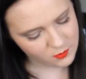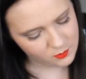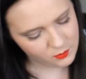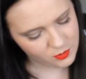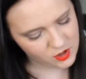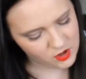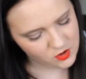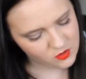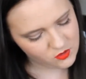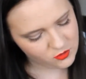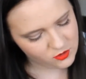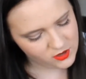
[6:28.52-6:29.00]

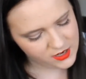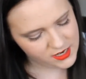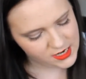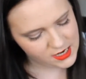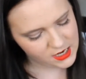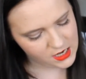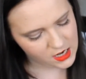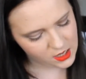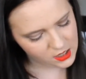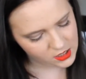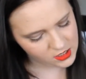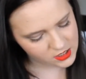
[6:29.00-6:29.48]

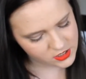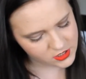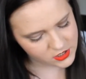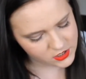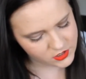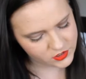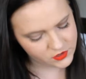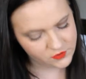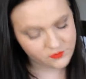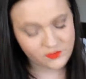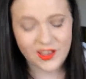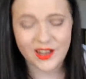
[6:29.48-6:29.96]
pewtery
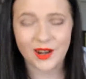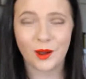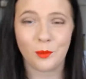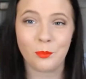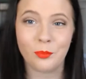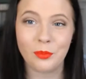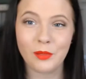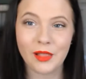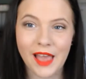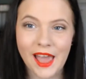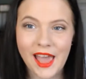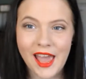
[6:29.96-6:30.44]
colors, you've got a
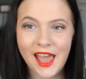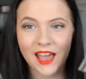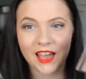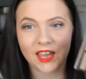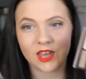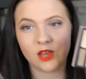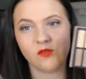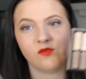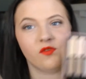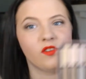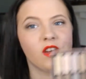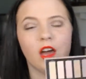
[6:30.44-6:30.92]

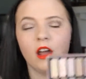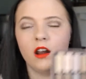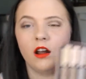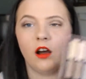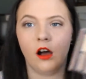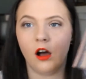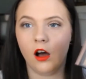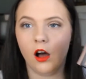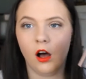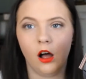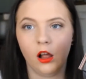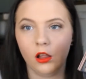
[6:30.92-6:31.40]
black, you've
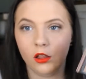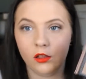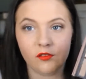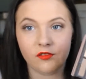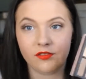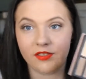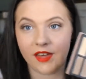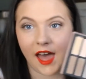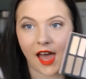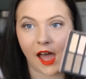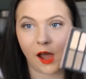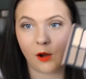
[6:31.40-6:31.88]
got all
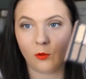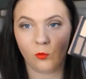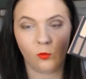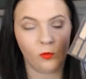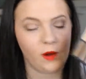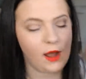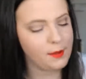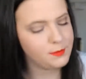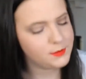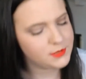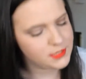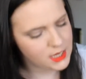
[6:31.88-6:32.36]
of that
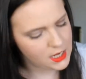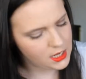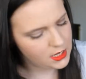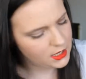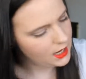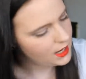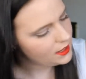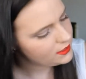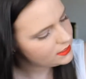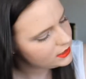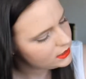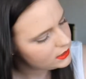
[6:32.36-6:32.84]
wrapped
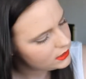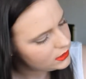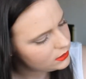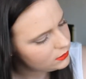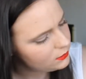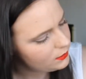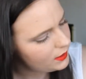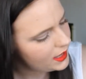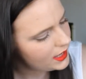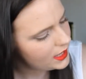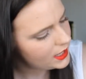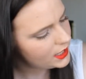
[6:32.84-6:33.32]
in. I think
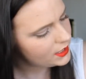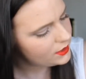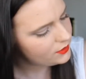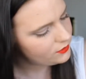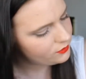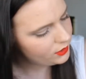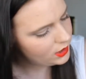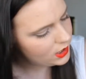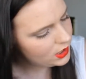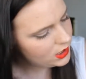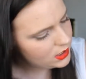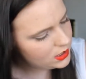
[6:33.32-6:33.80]
you
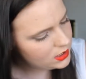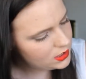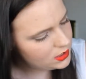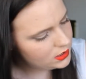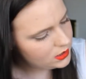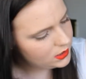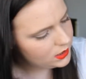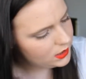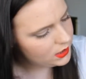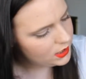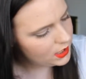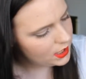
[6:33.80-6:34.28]
have,
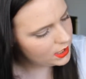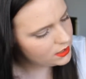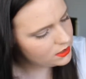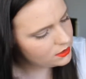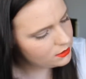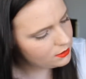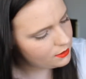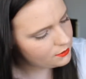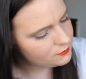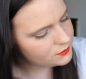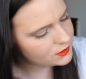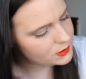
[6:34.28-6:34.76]
yeah,
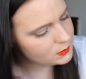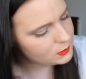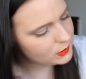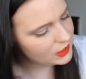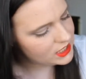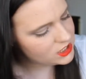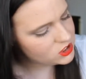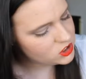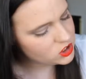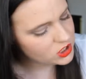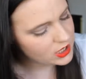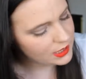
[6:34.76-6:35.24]
you have some
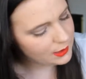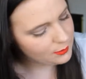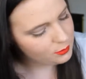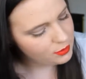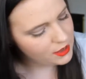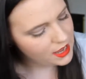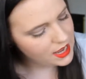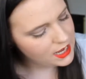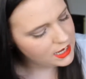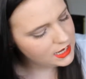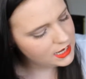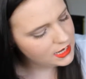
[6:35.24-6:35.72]
light
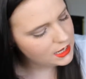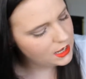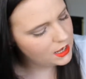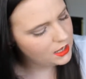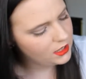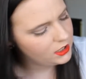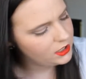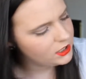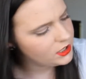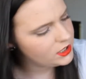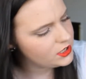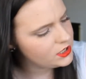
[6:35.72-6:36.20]
champagne-y
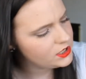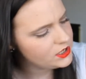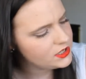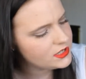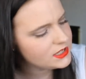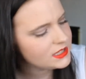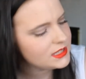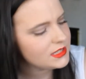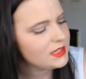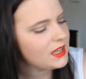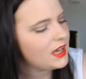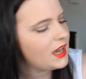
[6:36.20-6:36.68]

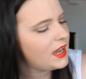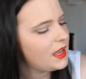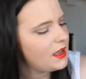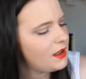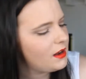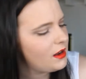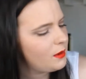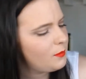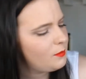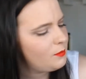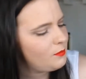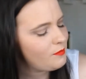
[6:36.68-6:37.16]
colors,
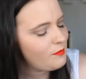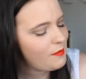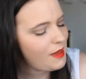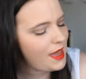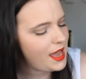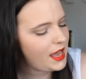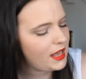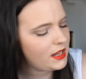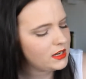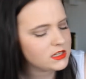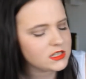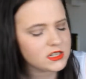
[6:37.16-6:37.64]
light
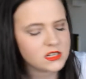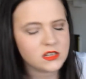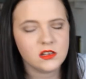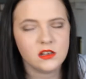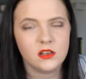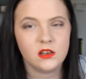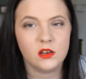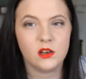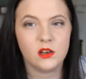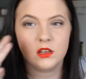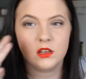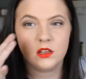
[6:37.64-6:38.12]
matte
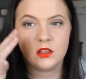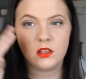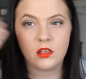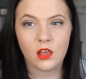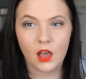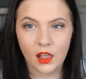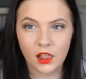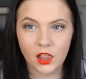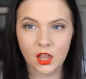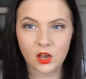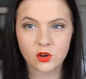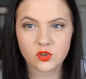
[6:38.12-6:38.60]

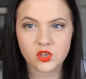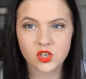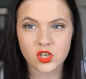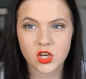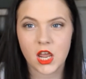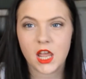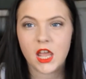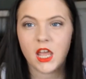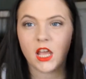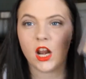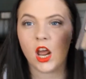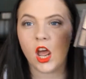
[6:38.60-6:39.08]
yellow
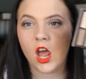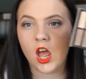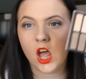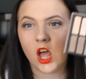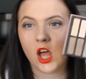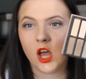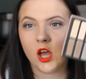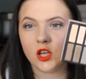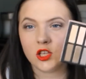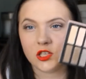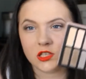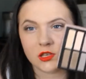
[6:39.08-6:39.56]
shade.
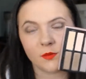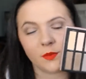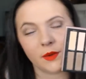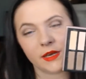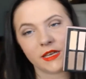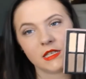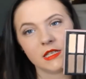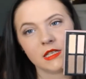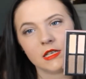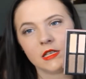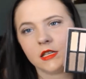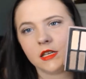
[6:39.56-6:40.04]
So
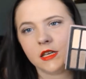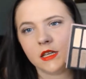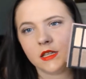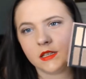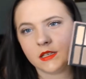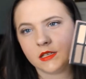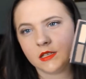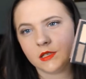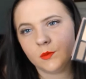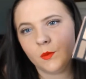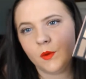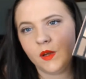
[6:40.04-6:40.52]
basically
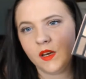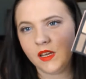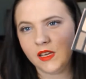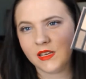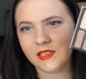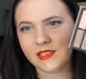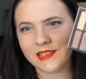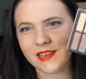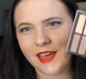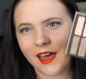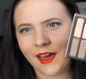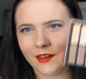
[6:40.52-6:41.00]
this one
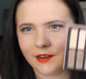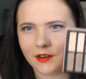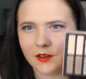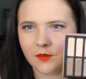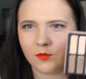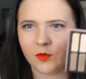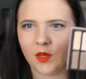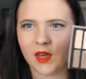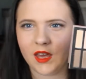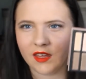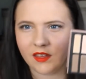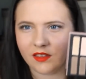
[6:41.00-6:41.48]
is kind
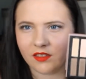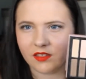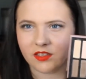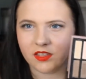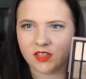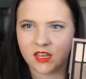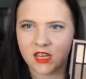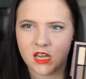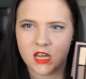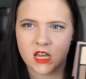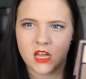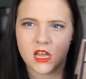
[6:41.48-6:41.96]
of like
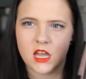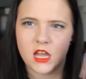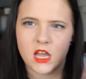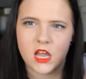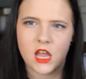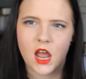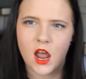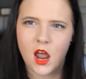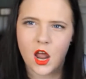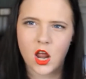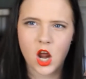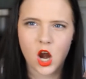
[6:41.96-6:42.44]

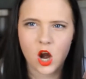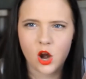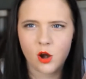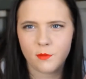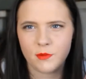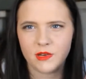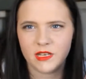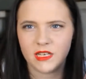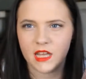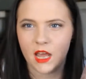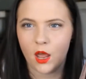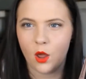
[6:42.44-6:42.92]
the
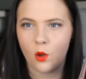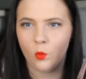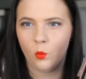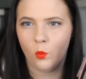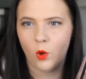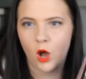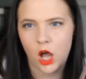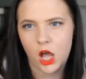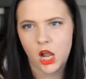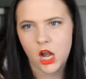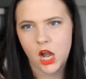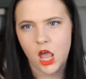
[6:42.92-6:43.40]
Urban Decay
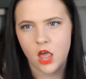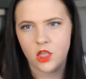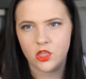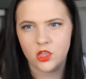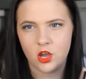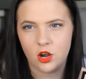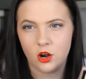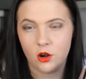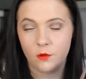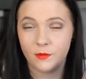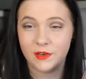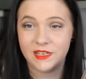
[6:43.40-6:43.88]
1 and
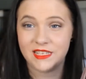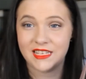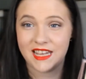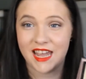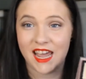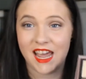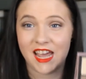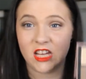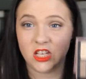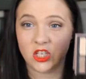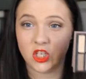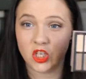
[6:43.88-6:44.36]
the Urban
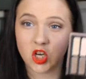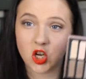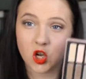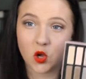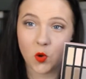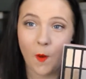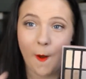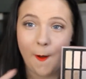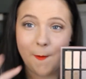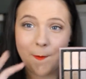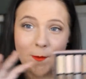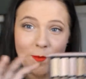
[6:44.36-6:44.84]
Decay
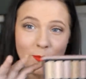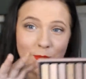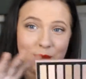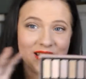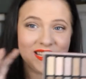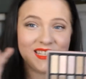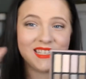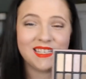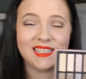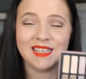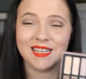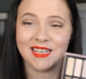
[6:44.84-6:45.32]
2
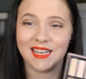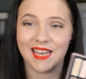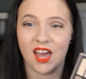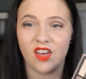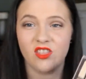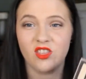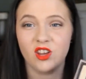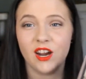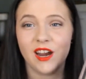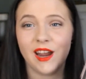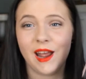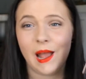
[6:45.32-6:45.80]
mixed
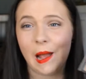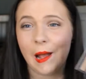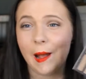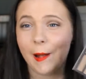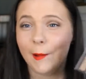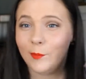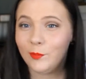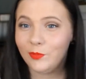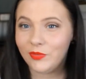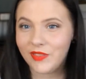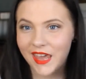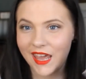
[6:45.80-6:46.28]
together,
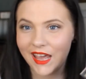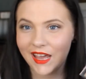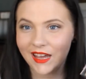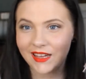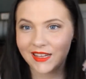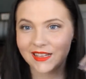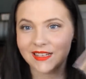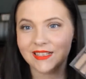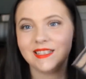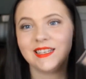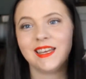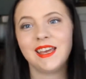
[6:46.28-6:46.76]

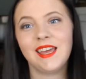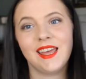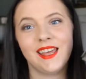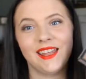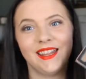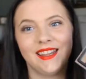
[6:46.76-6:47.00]
and